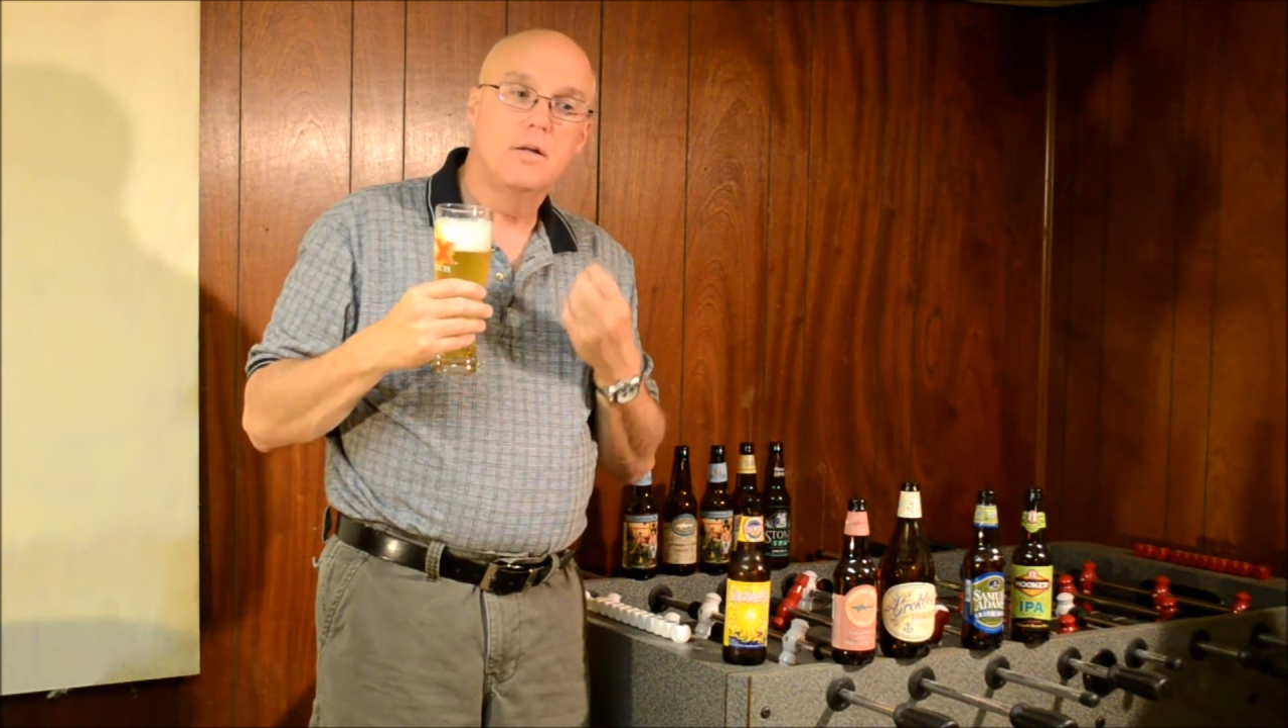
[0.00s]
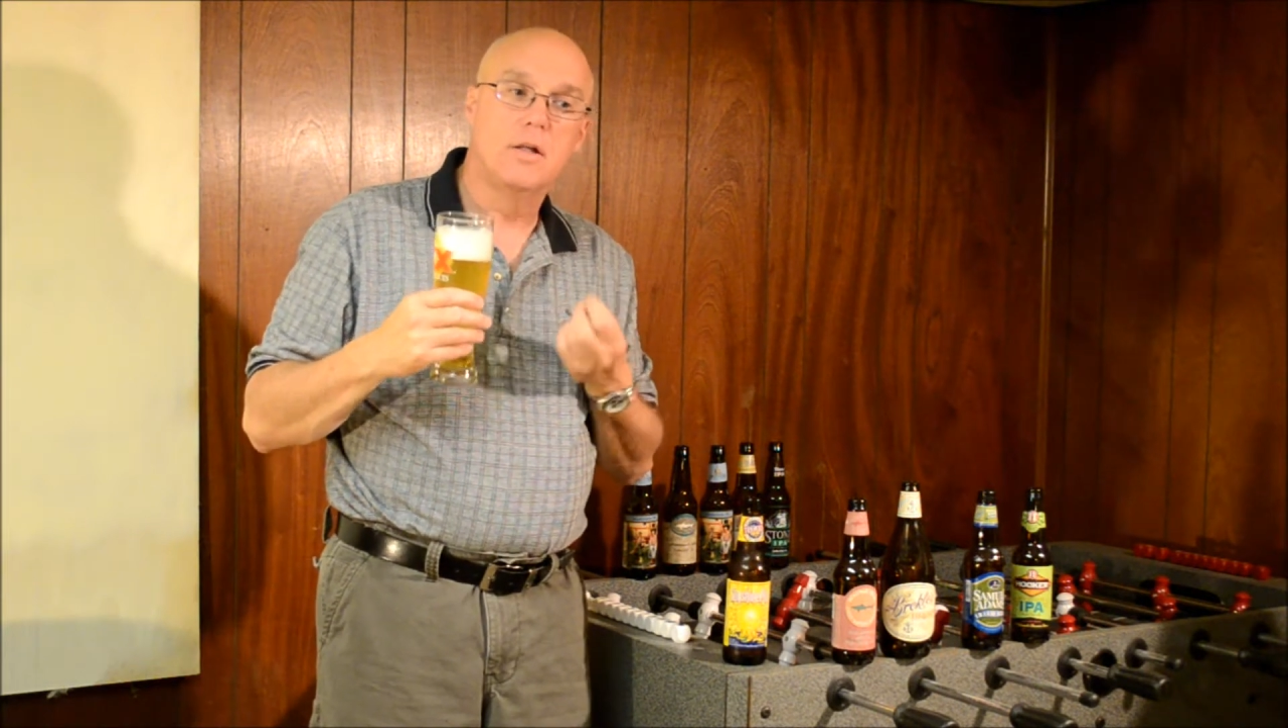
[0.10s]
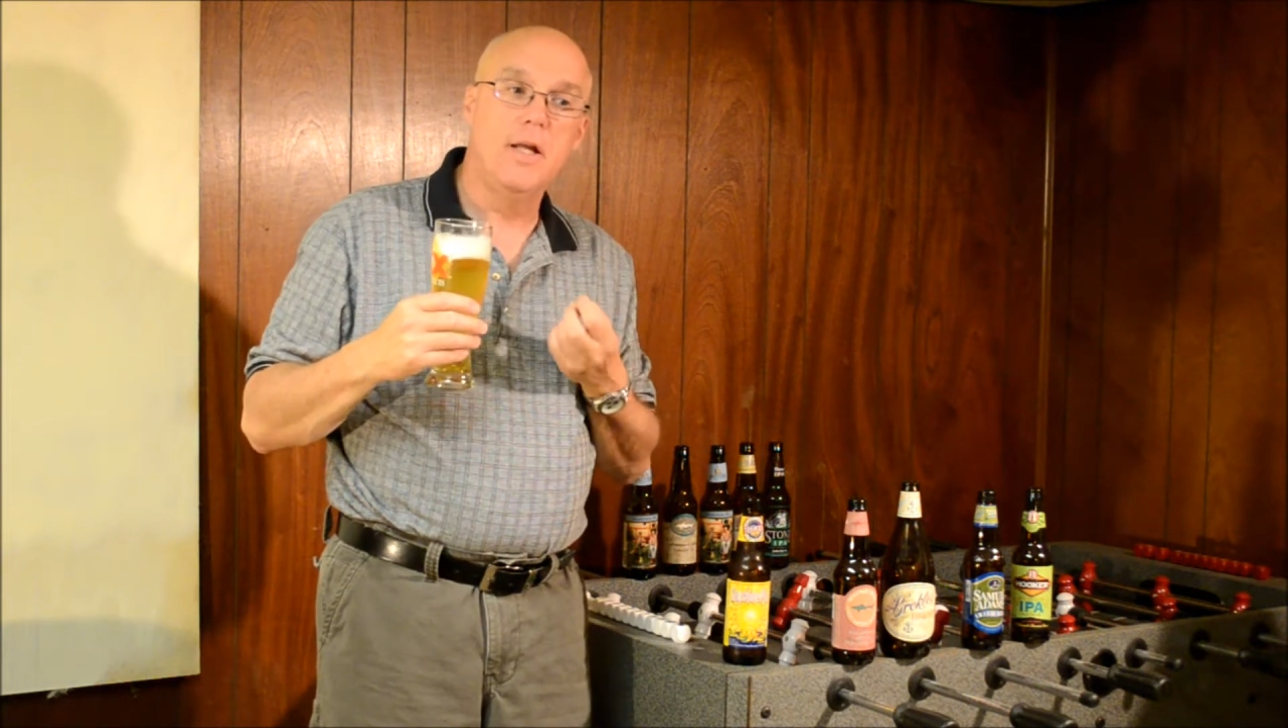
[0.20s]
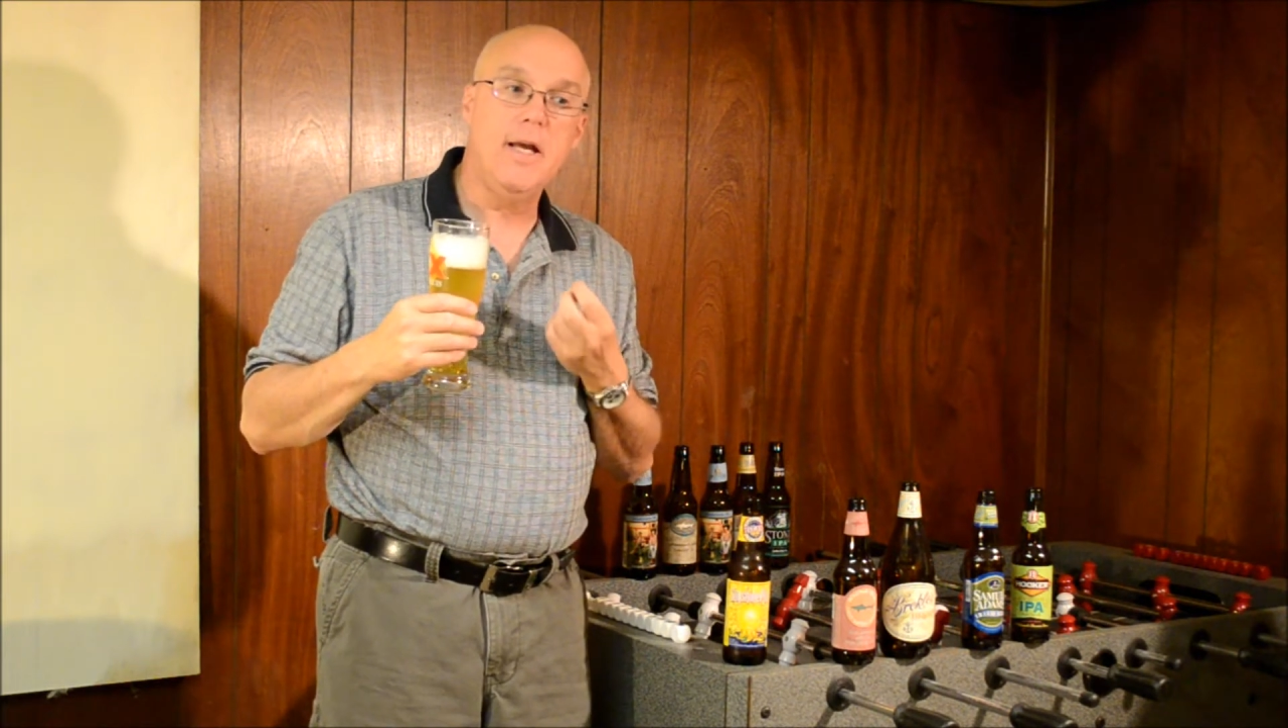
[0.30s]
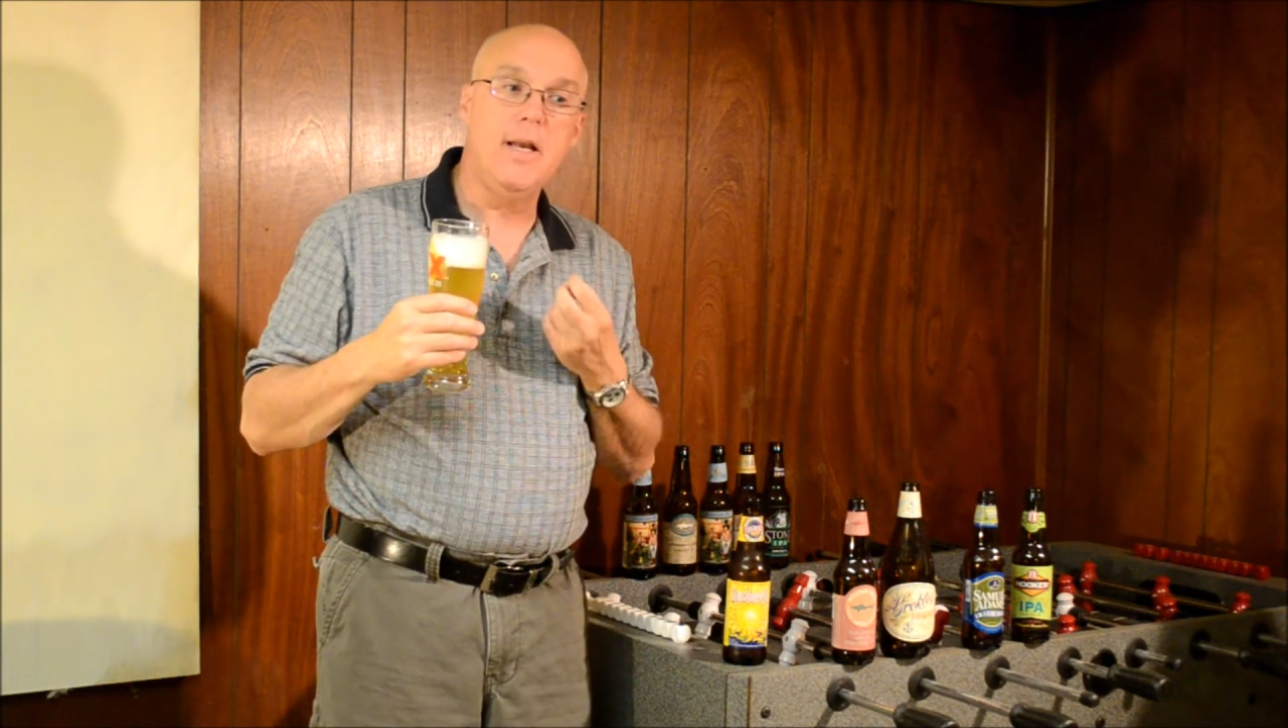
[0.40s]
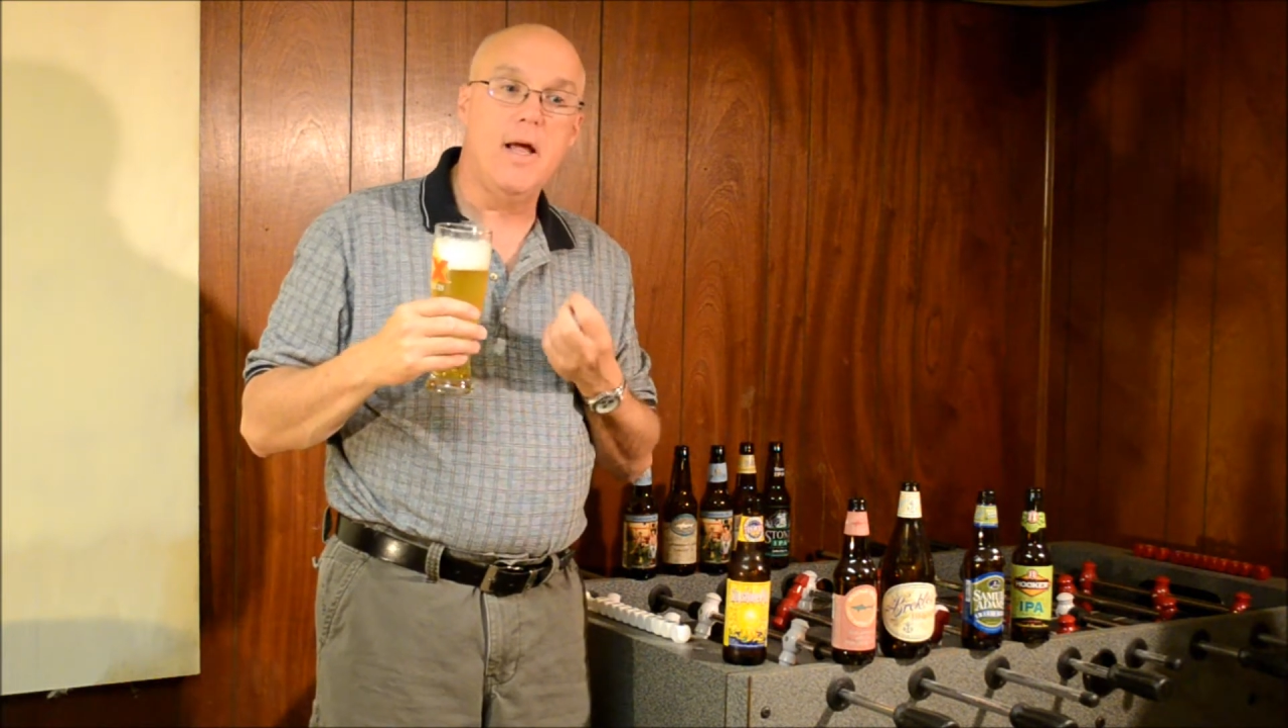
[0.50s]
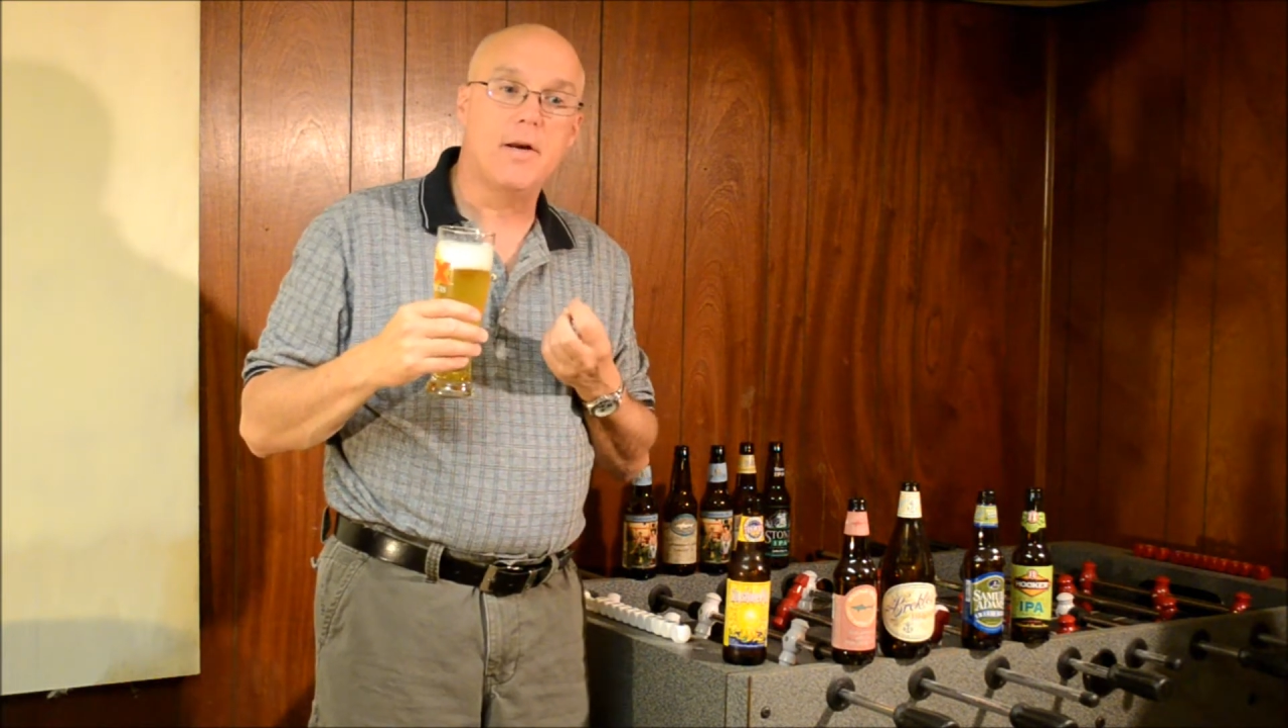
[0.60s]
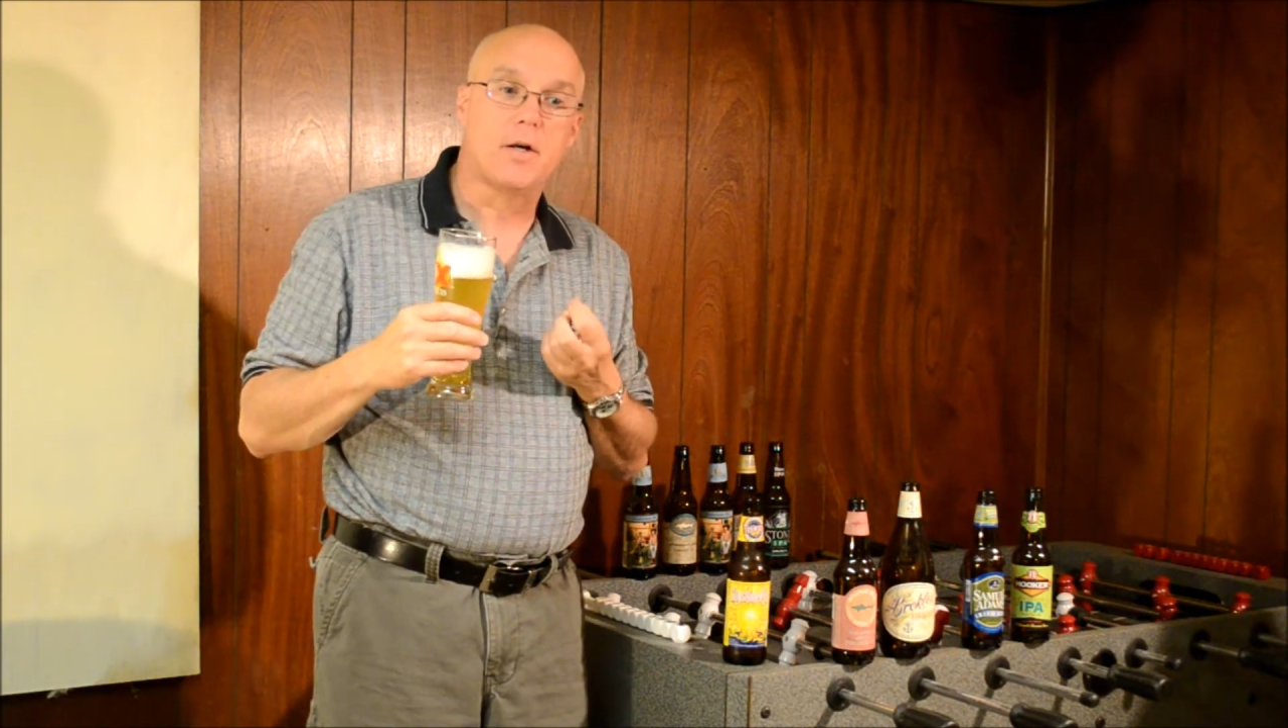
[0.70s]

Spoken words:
clean and